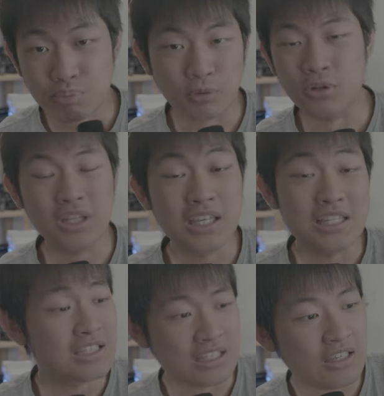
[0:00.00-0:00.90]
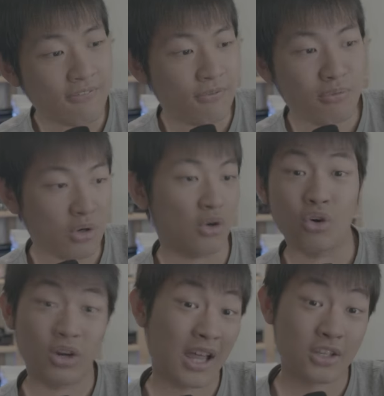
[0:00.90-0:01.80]
please give
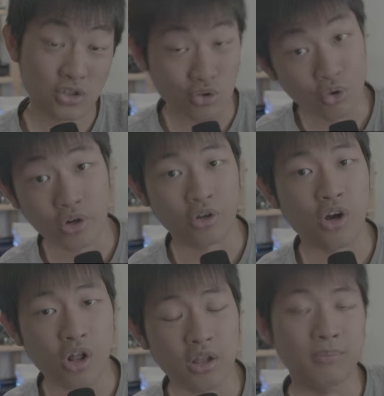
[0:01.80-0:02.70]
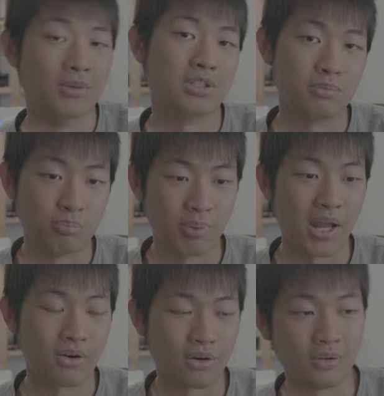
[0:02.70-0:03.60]
or like shorter column is
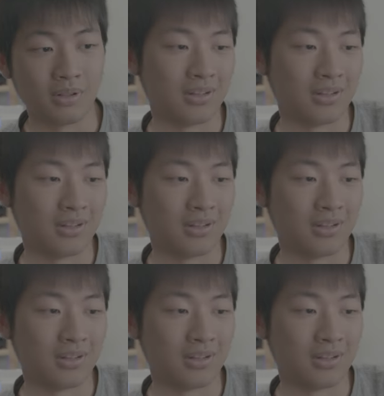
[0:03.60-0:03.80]
better.